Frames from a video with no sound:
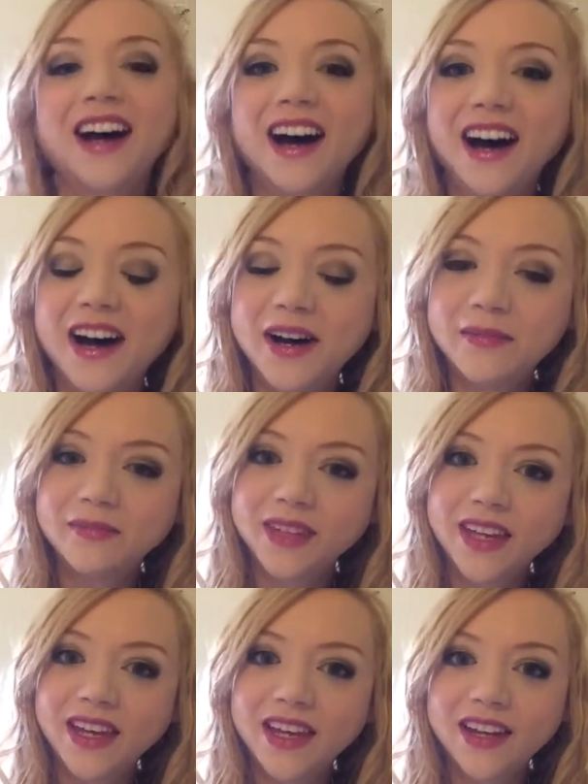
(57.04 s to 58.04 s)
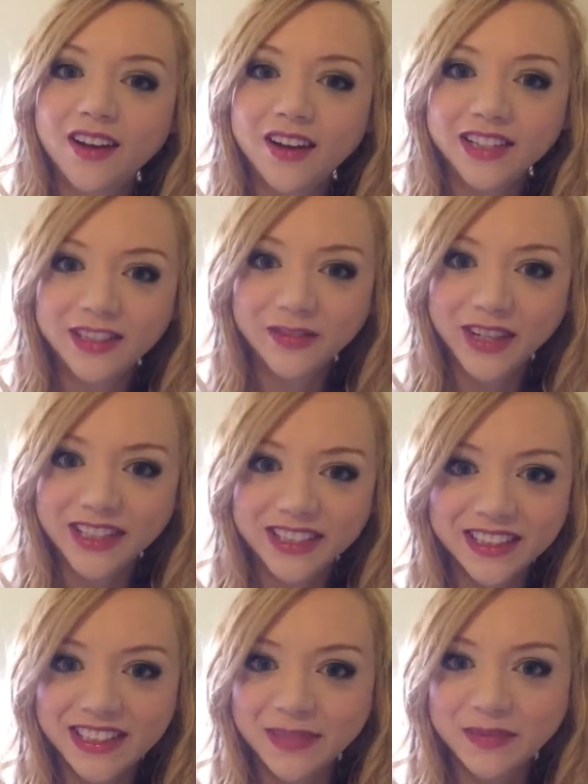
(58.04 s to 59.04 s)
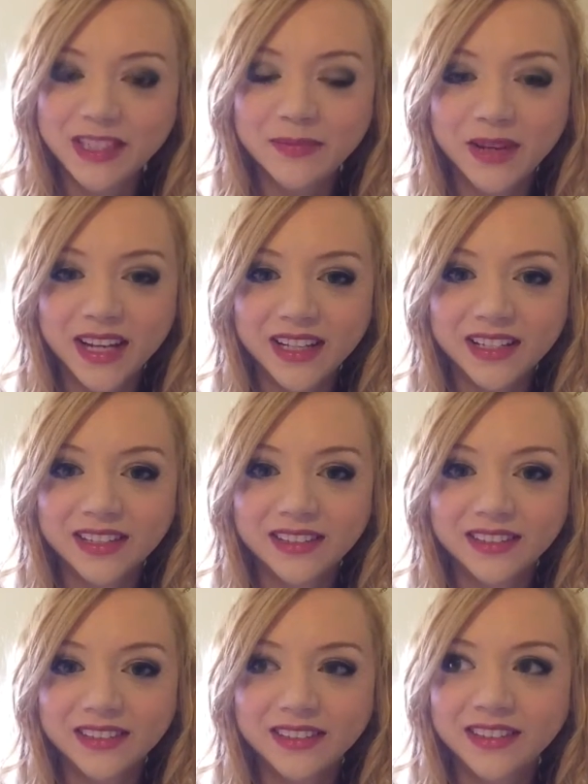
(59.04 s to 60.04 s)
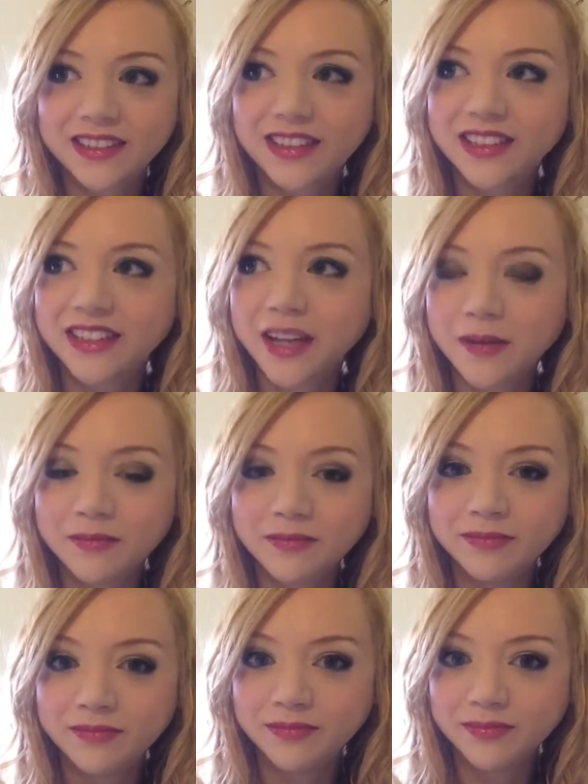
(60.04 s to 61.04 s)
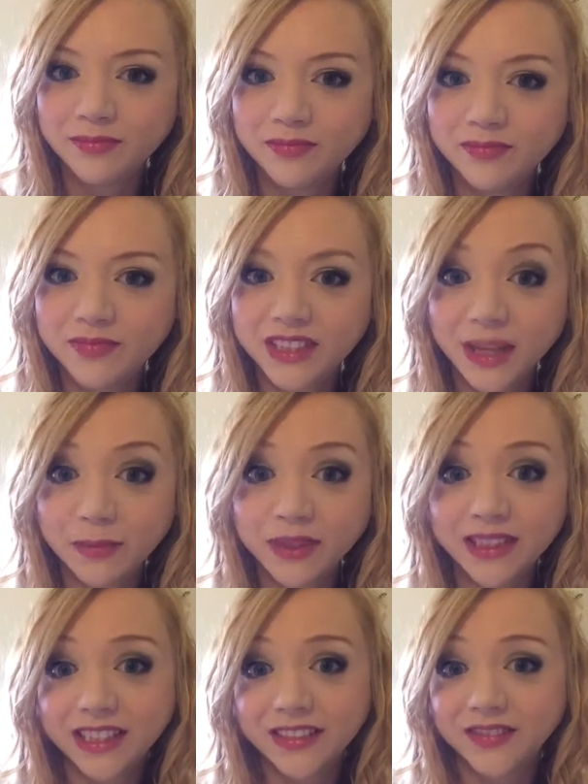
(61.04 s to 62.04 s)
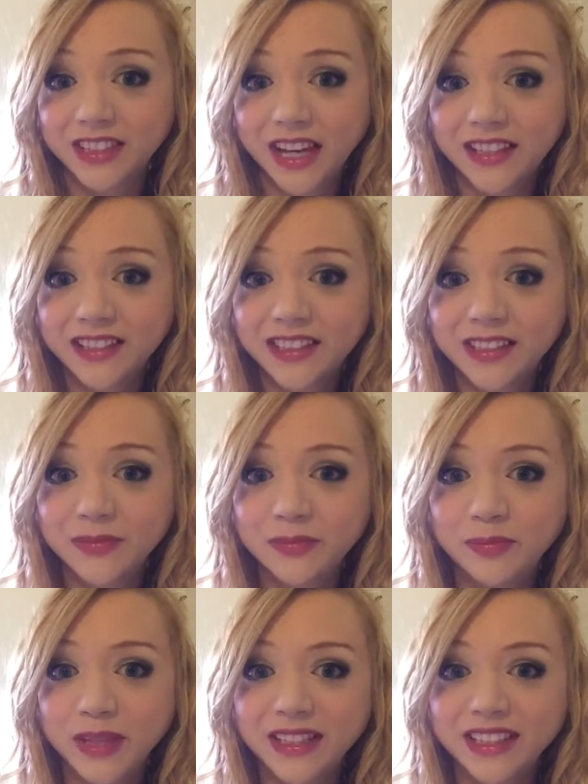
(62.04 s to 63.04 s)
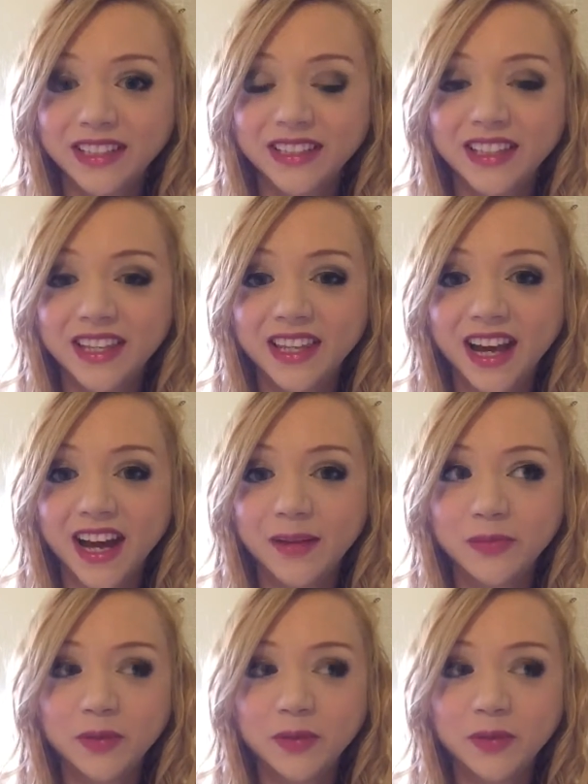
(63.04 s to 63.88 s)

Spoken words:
And on its face, it seems to make some semblance of sense, basically that